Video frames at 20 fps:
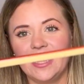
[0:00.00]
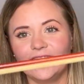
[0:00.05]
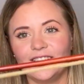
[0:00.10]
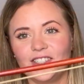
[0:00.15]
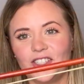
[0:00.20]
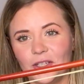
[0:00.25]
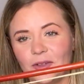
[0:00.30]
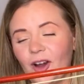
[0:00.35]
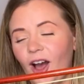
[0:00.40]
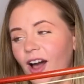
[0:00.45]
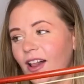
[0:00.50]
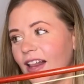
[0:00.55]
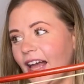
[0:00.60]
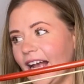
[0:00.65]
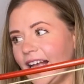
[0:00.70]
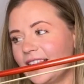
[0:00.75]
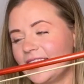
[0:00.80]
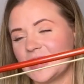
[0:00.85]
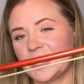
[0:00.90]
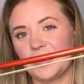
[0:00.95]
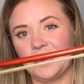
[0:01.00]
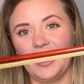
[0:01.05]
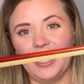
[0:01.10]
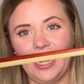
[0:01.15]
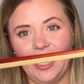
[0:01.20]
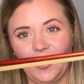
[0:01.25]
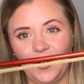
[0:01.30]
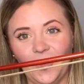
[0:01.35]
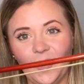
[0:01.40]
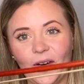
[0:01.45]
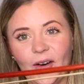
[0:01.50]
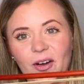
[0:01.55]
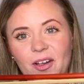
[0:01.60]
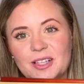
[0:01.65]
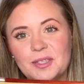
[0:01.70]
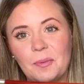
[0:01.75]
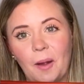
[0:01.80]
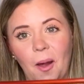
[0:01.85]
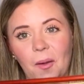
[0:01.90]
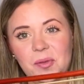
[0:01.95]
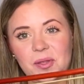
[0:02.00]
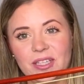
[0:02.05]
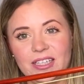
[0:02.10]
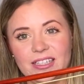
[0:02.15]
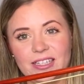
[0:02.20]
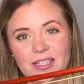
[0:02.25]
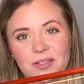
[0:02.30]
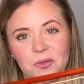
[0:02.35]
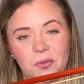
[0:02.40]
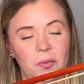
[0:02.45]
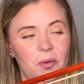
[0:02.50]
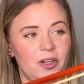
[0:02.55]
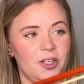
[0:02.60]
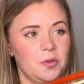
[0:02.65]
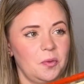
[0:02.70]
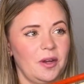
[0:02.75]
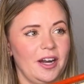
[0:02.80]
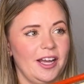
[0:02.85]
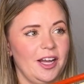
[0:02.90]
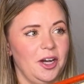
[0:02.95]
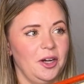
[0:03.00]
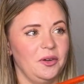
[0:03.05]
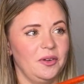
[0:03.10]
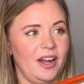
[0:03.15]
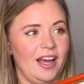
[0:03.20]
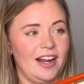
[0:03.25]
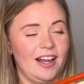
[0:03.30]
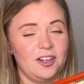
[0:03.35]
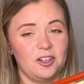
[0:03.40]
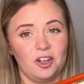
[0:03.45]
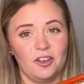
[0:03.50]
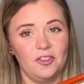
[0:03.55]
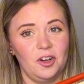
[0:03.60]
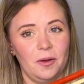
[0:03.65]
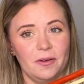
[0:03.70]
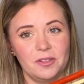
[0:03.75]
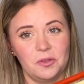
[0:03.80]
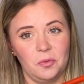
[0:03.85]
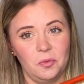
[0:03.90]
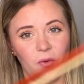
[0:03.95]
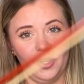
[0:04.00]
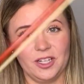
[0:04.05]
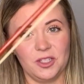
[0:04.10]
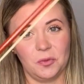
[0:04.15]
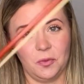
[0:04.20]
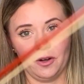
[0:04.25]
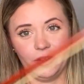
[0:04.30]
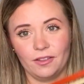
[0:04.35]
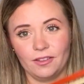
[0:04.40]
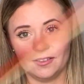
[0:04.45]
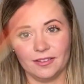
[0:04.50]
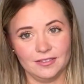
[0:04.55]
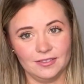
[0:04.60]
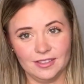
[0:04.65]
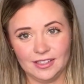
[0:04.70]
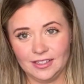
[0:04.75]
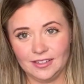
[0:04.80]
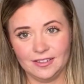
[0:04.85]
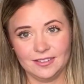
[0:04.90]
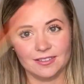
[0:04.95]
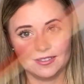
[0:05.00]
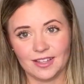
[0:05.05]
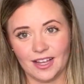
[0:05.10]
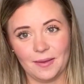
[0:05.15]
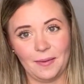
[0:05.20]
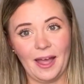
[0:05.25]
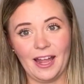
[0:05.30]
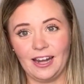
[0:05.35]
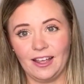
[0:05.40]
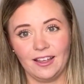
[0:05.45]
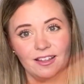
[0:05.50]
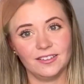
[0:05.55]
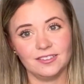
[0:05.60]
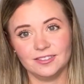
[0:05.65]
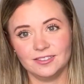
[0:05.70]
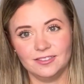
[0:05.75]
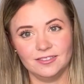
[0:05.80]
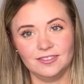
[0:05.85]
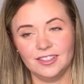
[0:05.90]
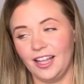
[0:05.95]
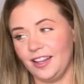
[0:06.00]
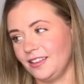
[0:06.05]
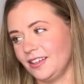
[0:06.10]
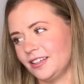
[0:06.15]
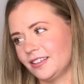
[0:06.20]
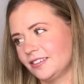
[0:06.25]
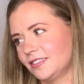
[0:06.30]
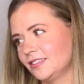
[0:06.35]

do not like this one at all. It's probably the worst one I own, and I don't even know what it's worth. A penny? Nothing.